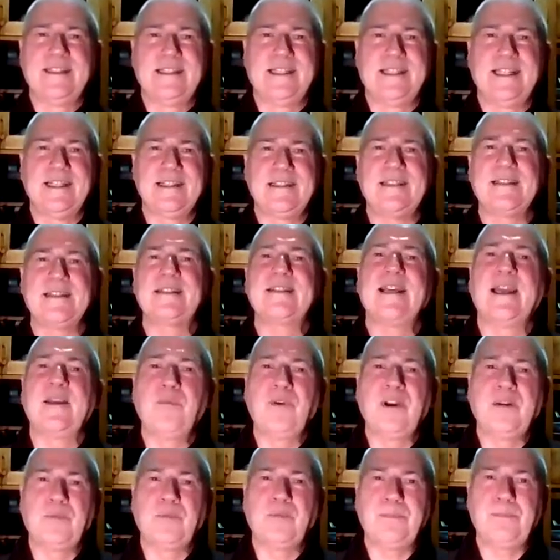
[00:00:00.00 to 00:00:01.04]
And it's the same
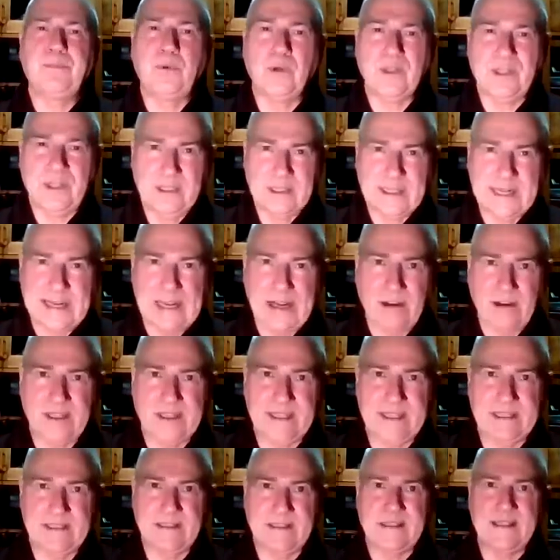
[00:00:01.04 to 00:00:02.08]
when we put down
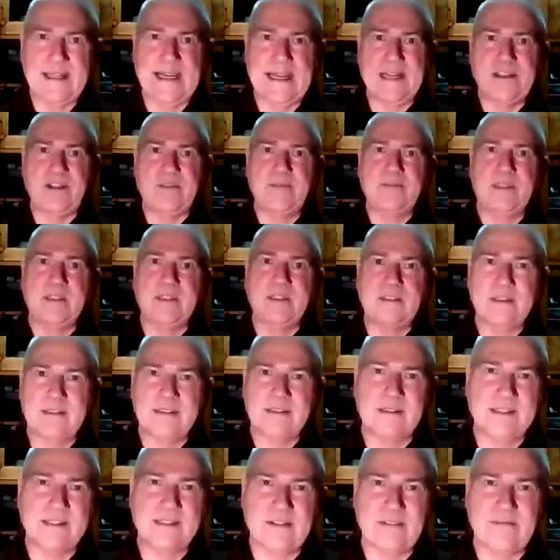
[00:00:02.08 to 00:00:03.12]
these attachments,
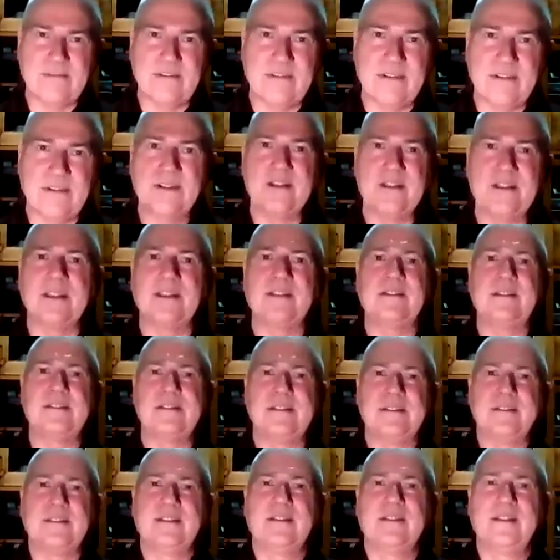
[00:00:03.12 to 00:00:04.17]
these
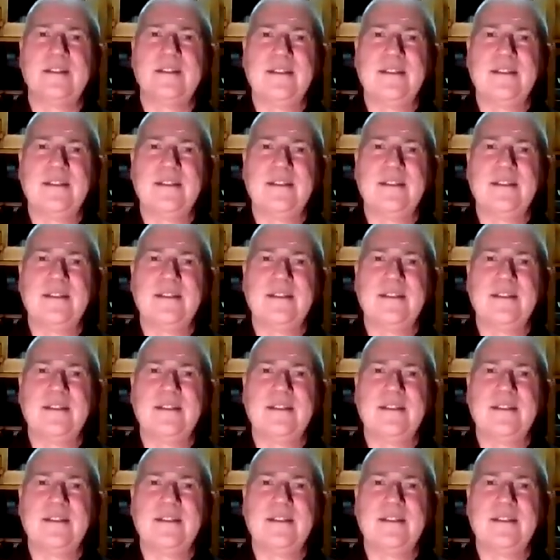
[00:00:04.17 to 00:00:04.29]
aversions,